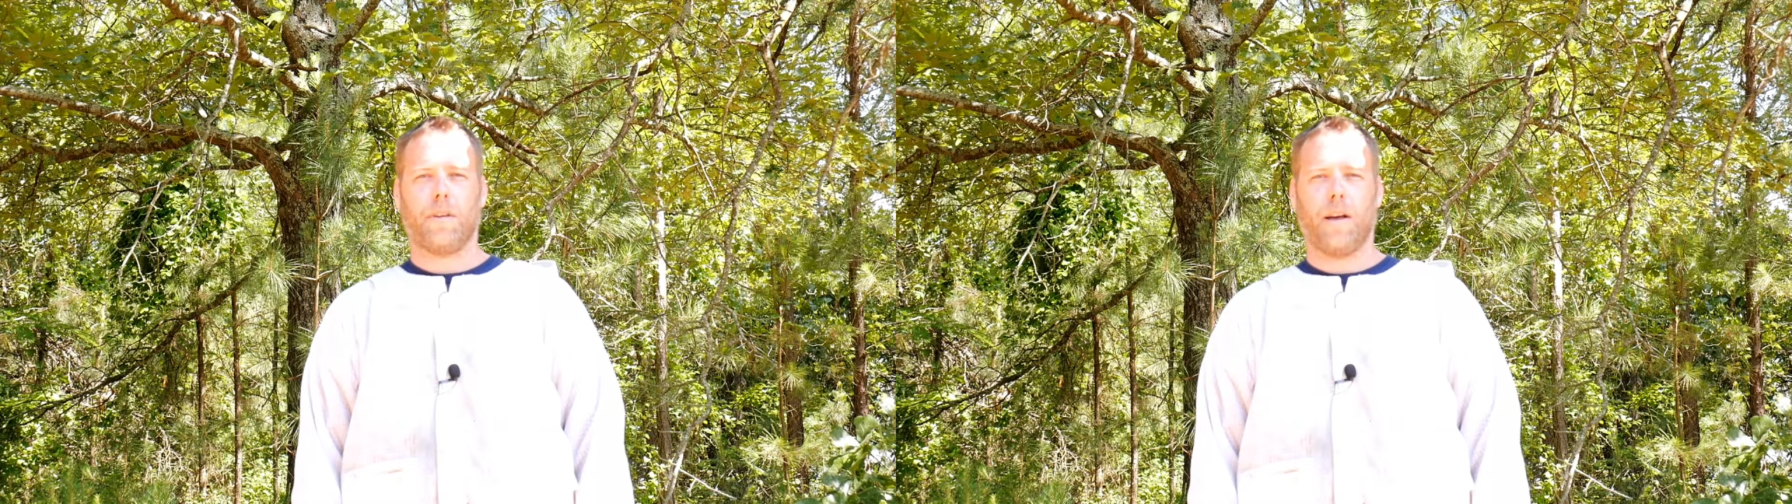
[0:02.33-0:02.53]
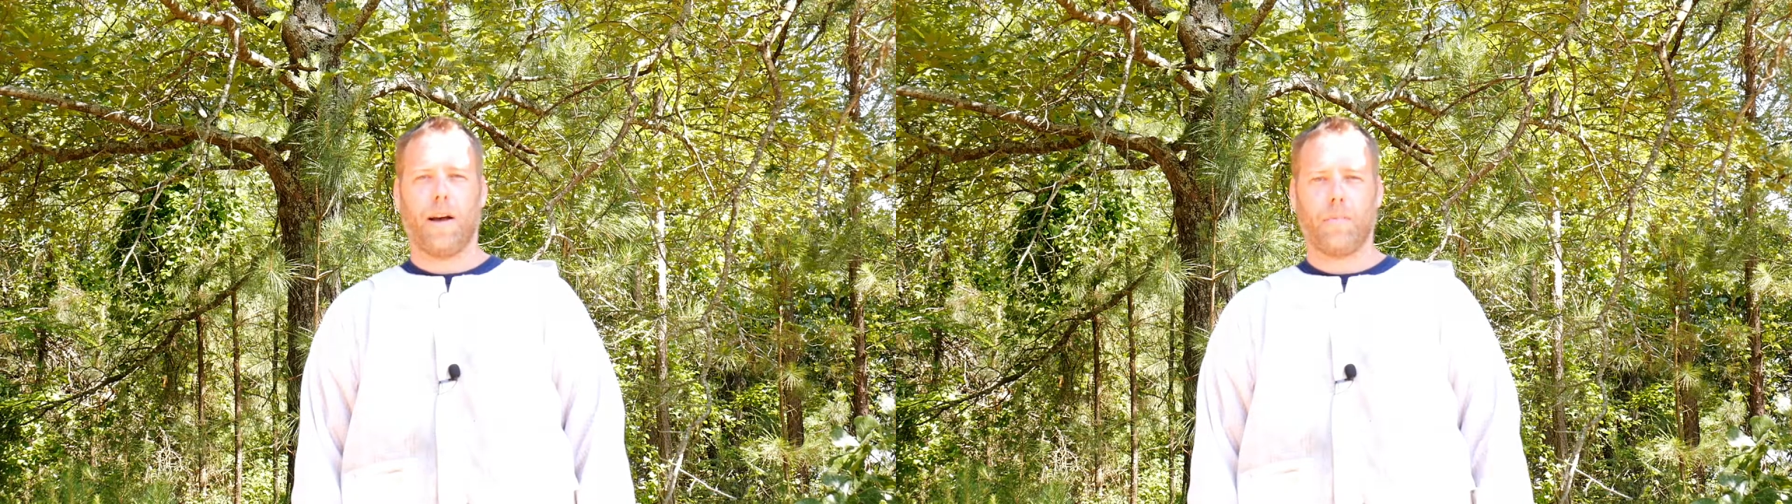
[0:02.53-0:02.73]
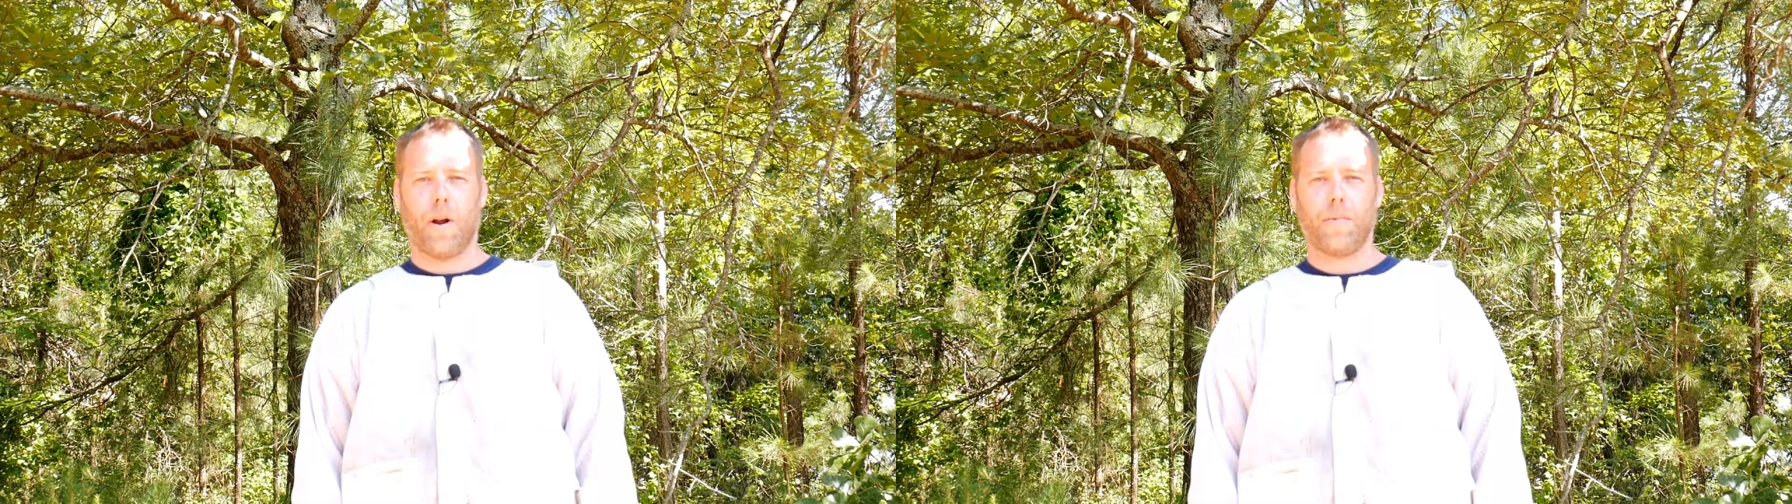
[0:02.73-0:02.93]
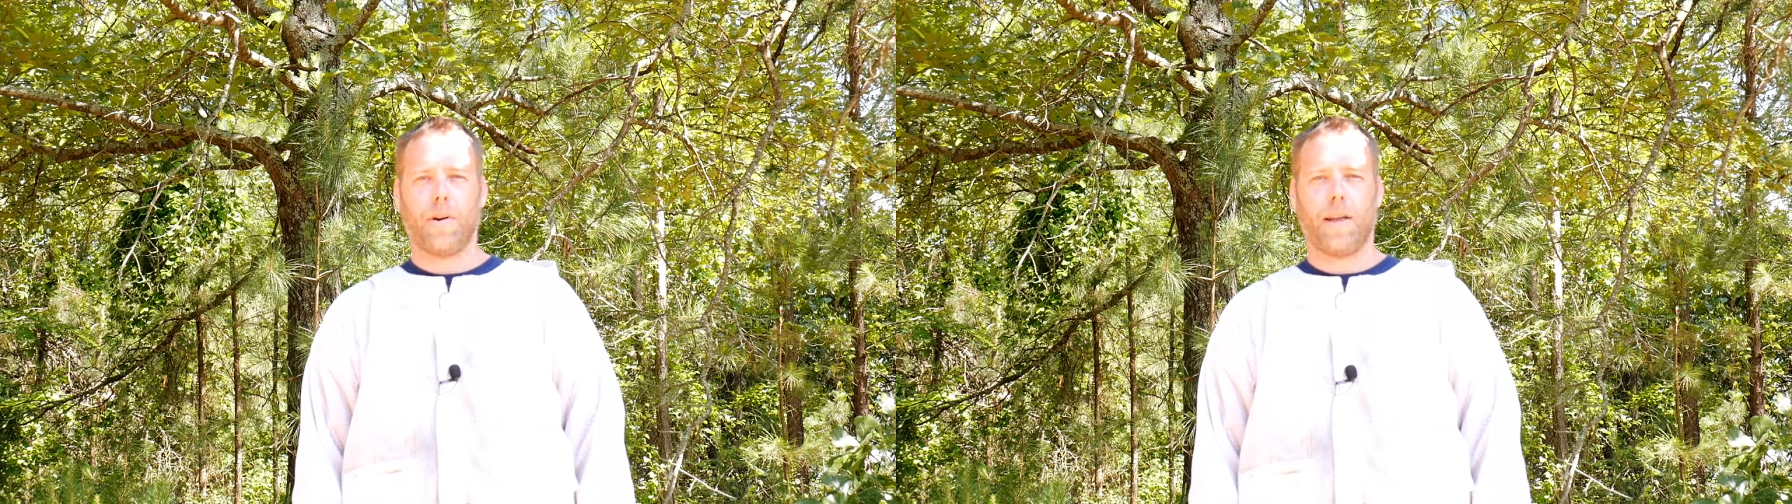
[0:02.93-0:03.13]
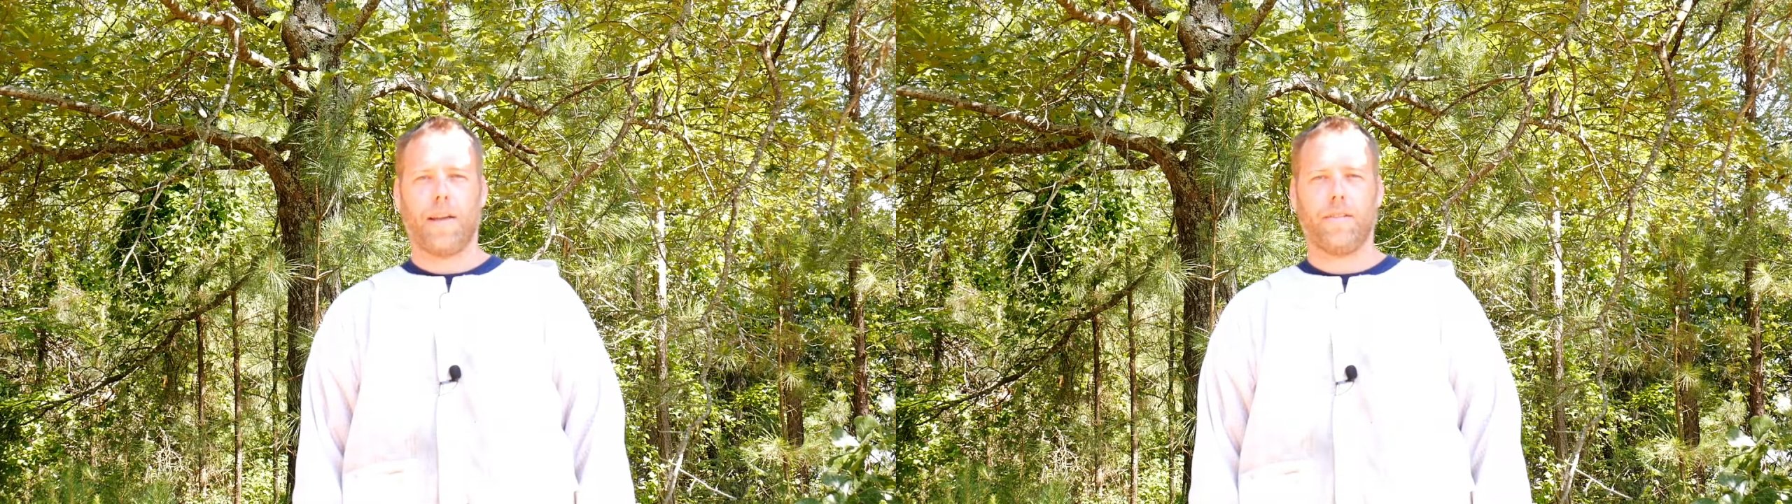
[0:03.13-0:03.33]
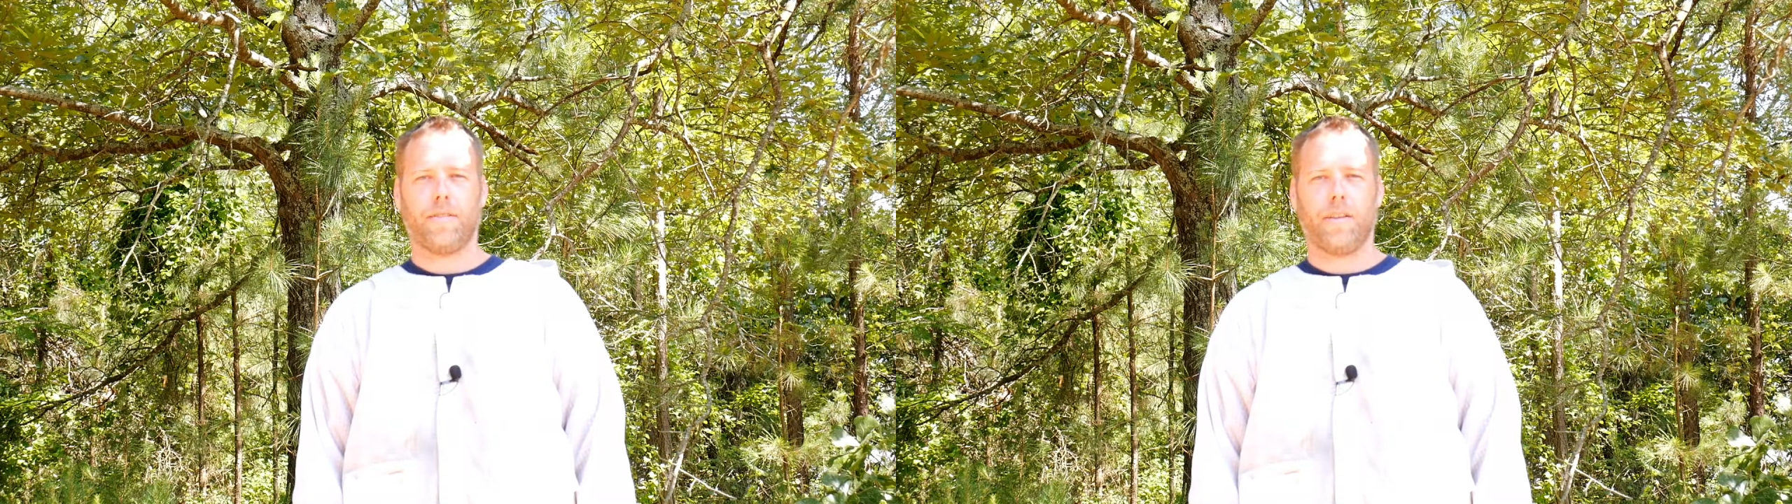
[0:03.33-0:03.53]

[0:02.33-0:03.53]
I'm Robert Haynes